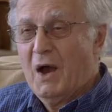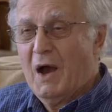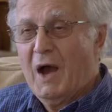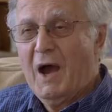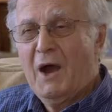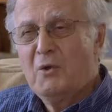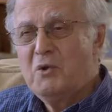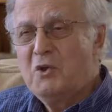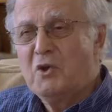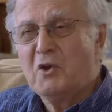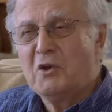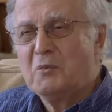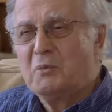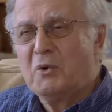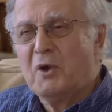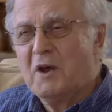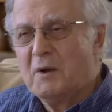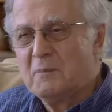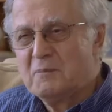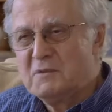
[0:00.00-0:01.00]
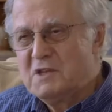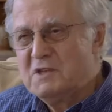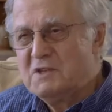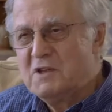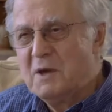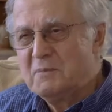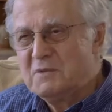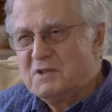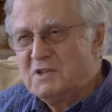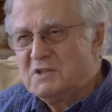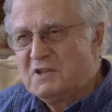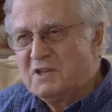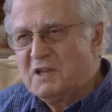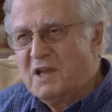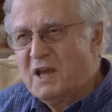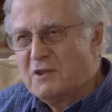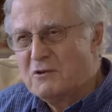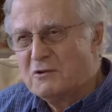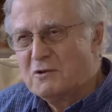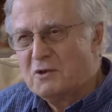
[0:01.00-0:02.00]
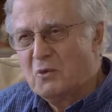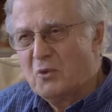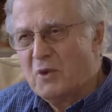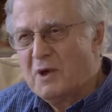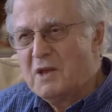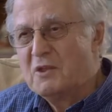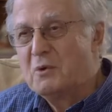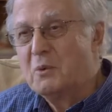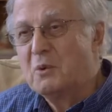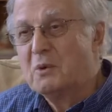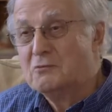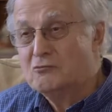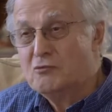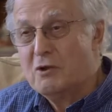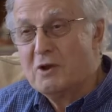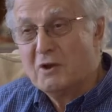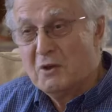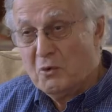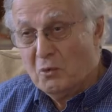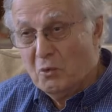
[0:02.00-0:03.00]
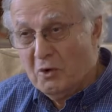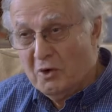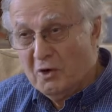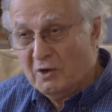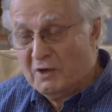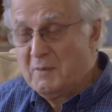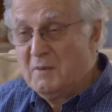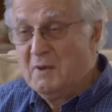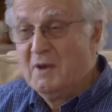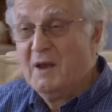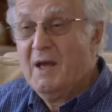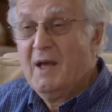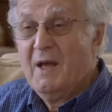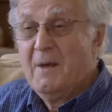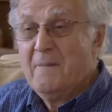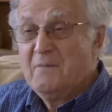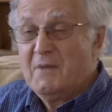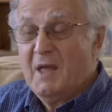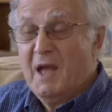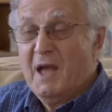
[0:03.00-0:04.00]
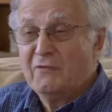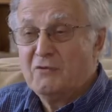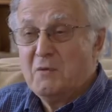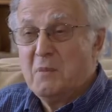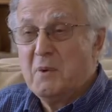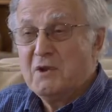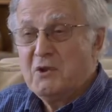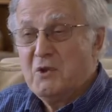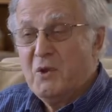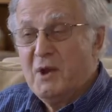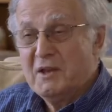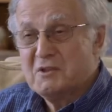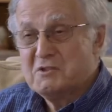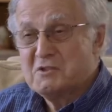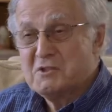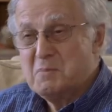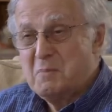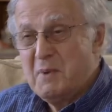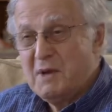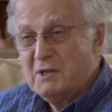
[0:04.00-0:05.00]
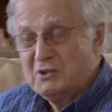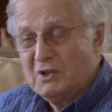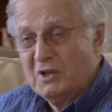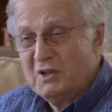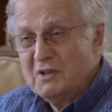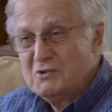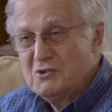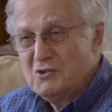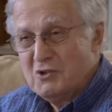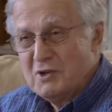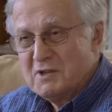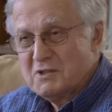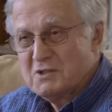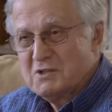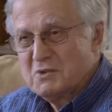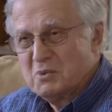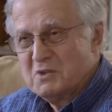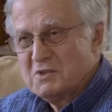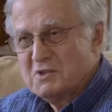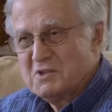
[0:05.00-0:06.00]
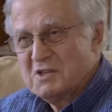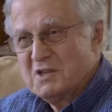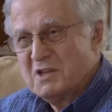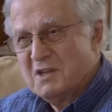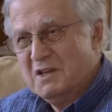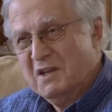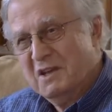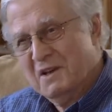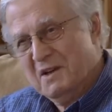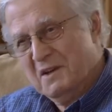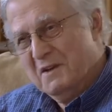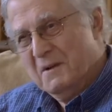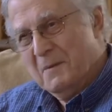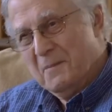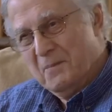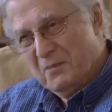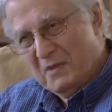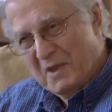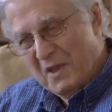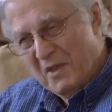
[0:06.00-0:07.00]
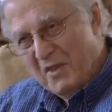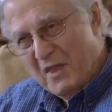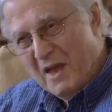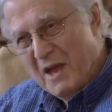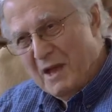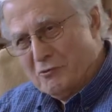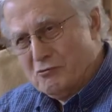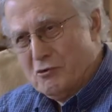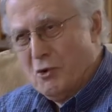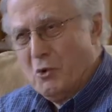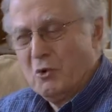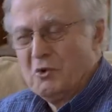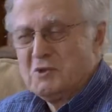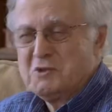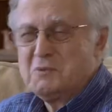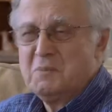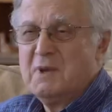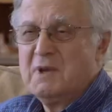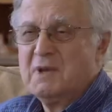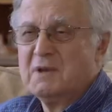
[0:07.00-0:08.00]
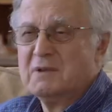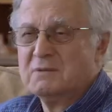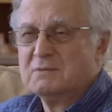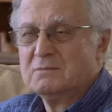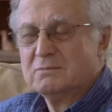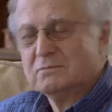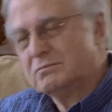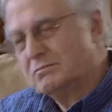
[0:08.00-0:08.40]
how are you going to put Humpty Dumpty together in a way that would really work? I mean, everybody who had a special interest would see their role as being